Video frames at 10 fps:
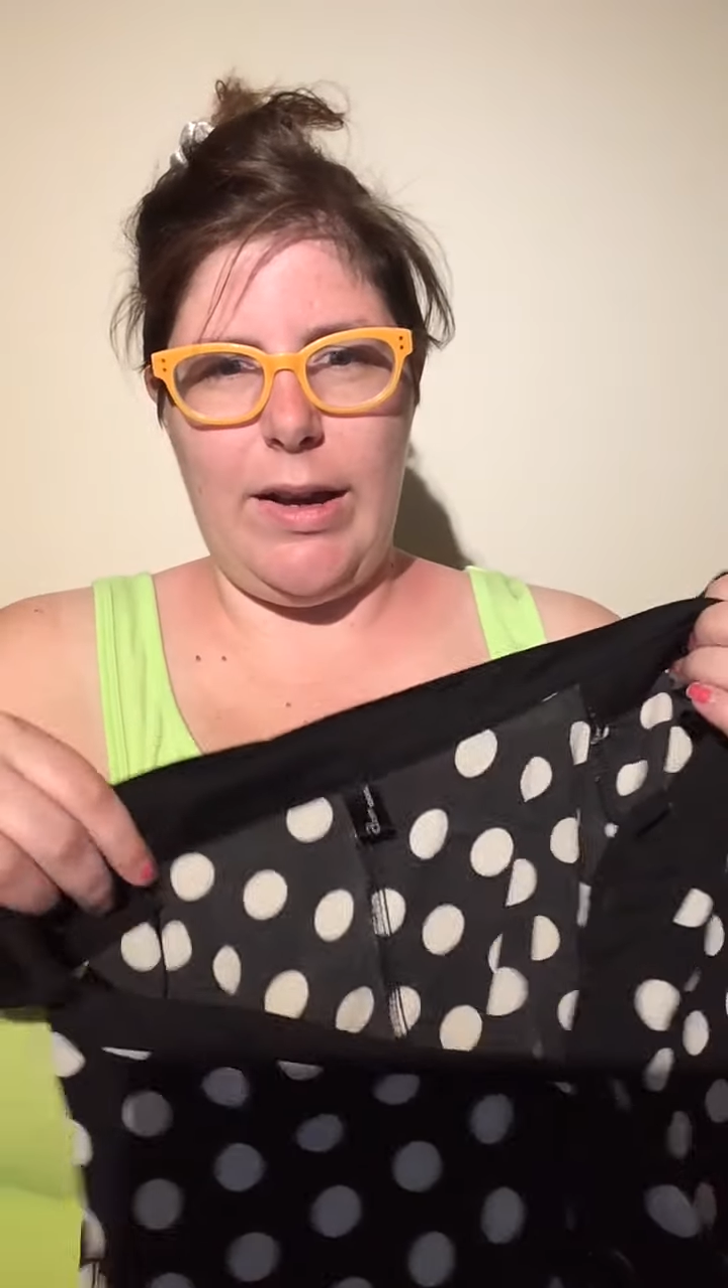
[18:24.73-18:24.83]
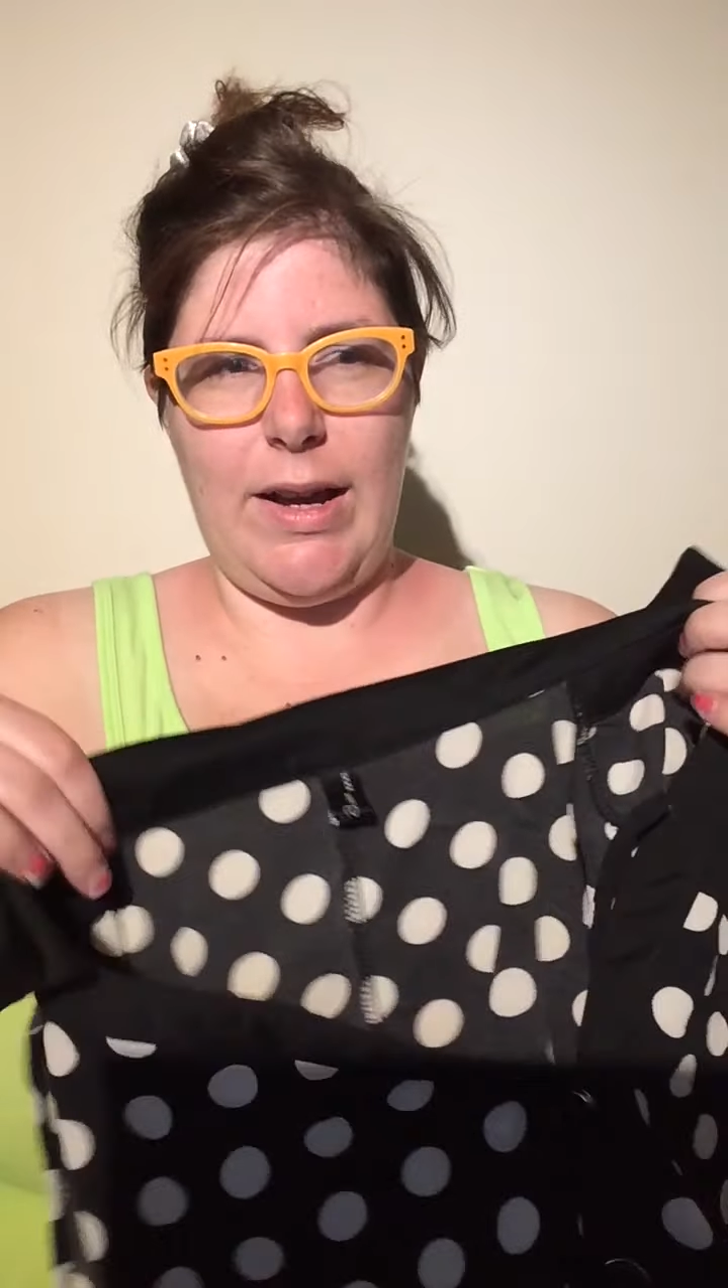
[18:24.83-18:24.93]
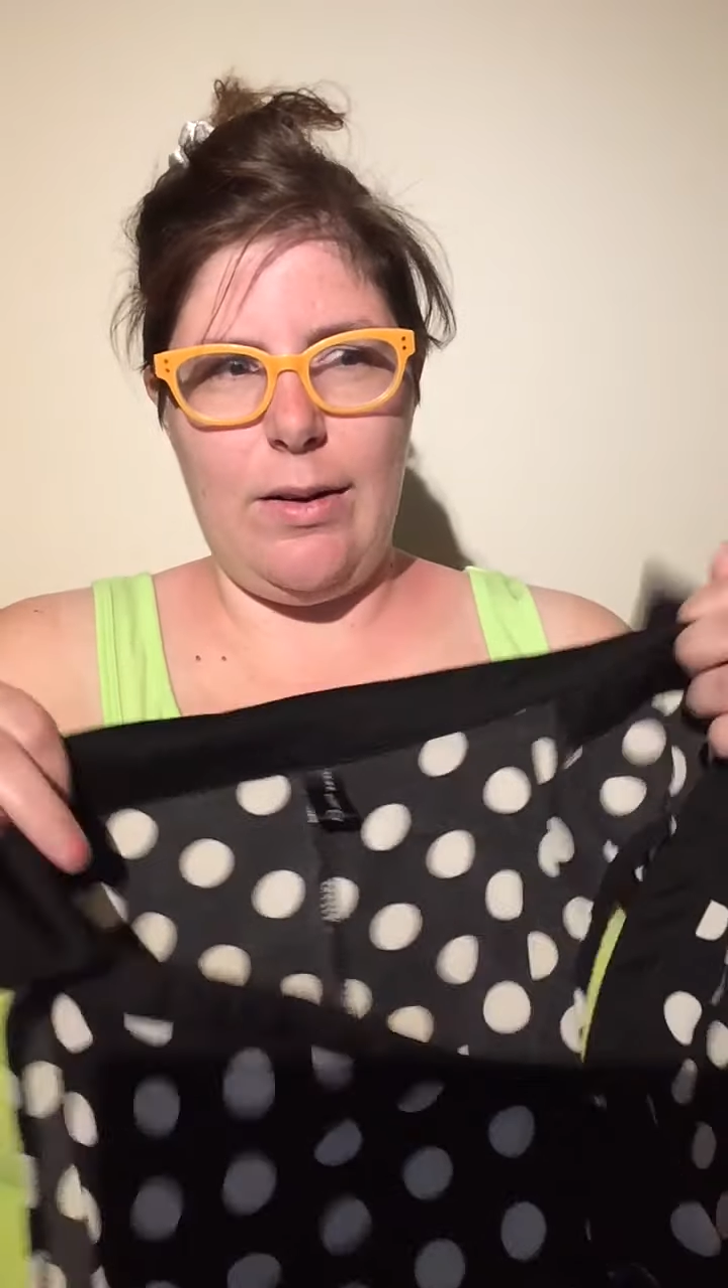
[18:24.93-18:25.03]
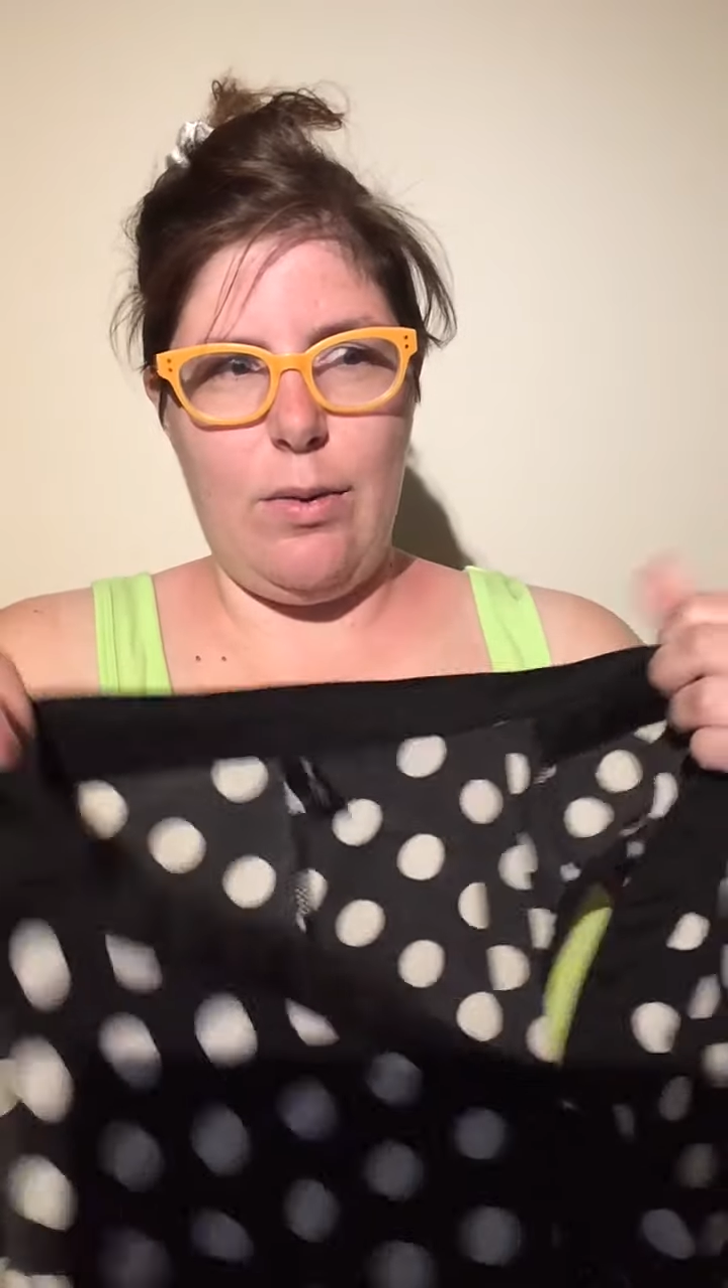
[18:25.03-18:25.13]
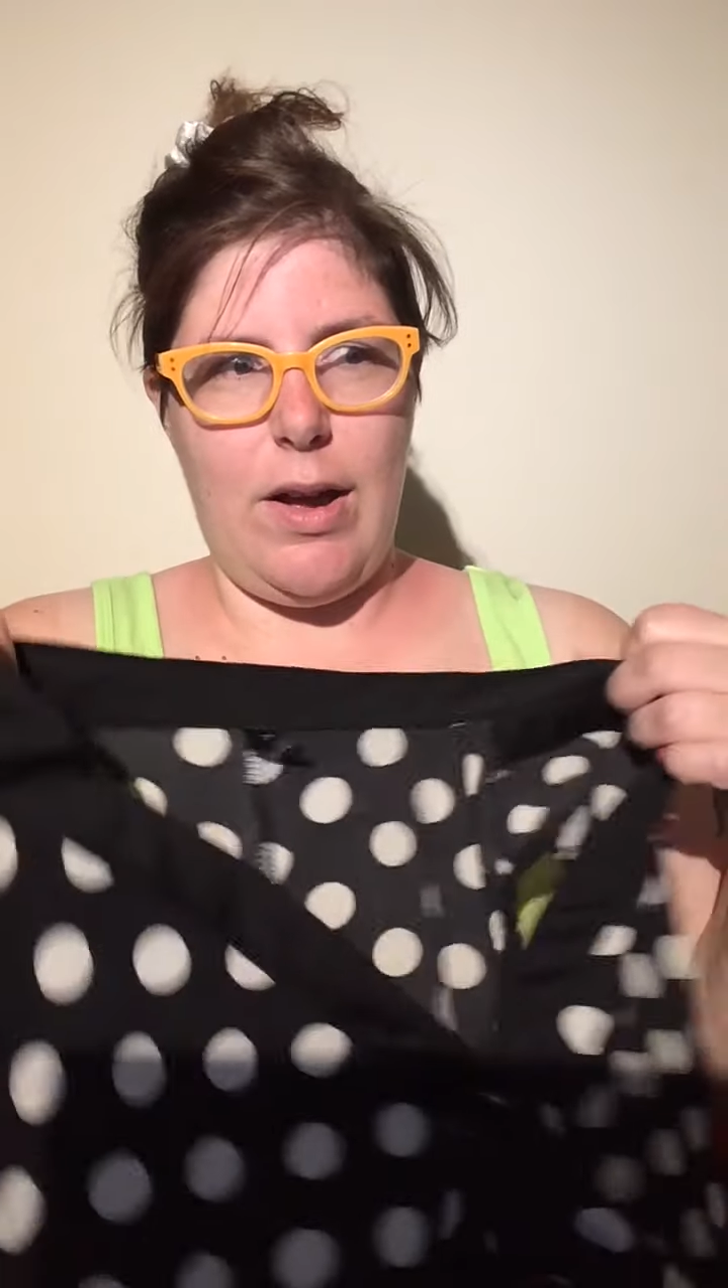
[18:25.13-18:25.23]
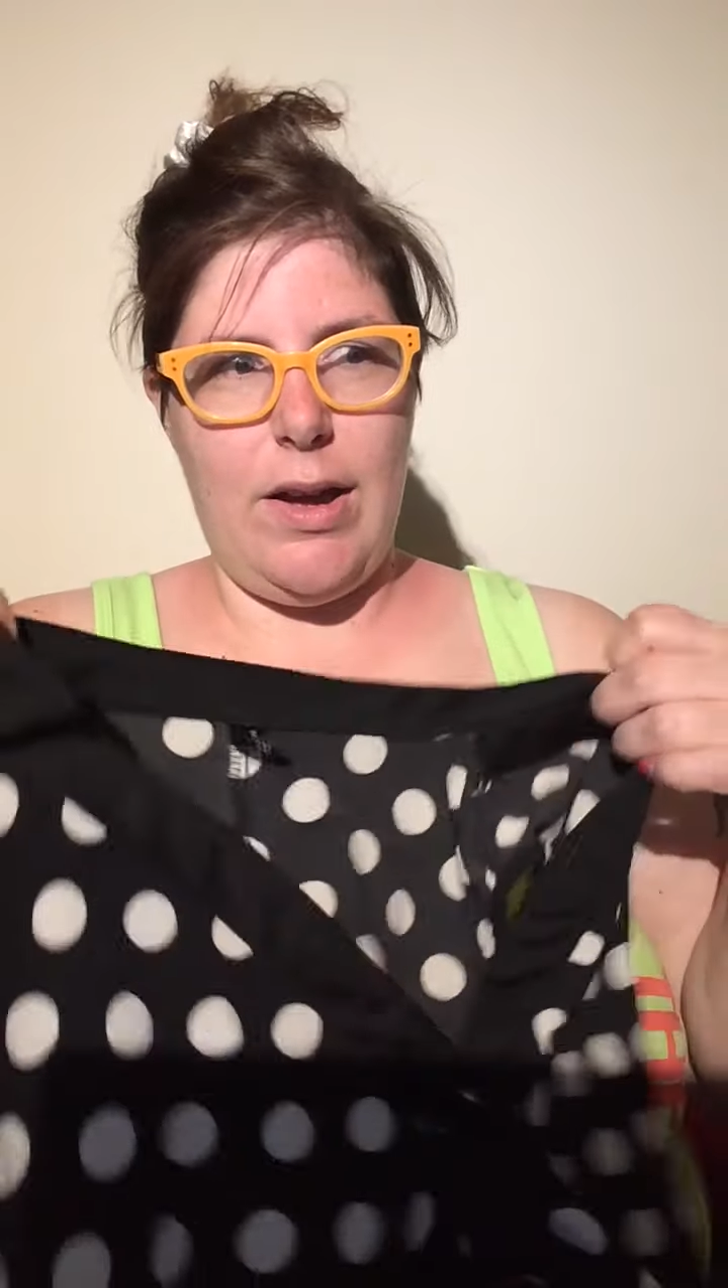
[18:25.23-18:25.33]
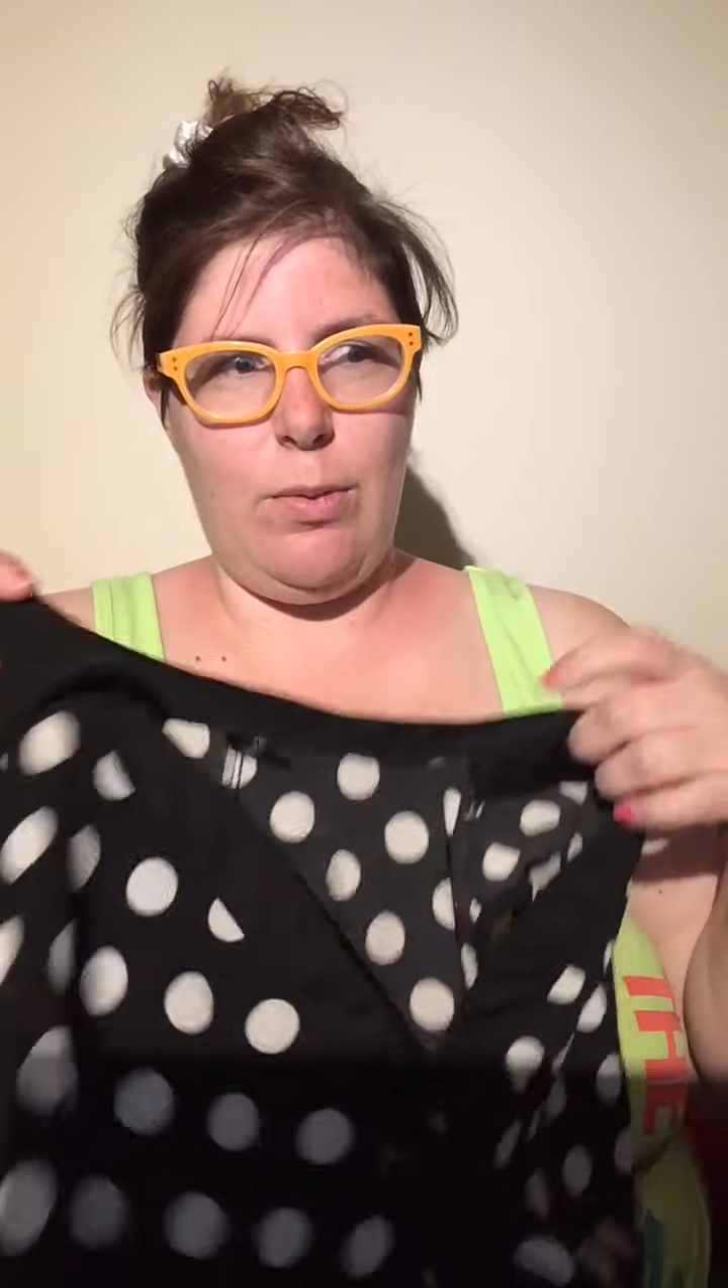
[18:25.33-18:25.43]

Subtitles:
like I